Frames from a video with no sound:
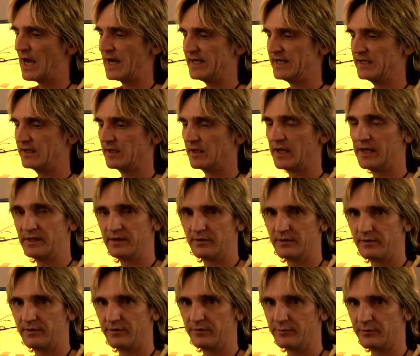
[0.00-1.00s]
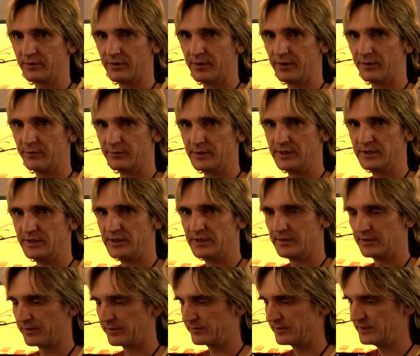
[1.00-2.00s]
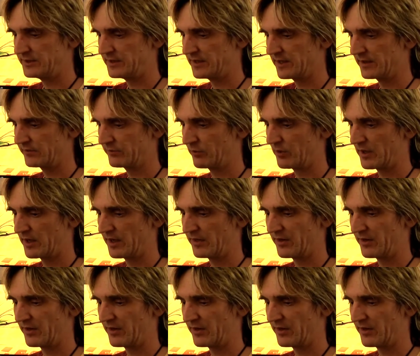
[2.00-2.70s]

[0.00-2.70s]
I didn't like the 3G and the 3GS one.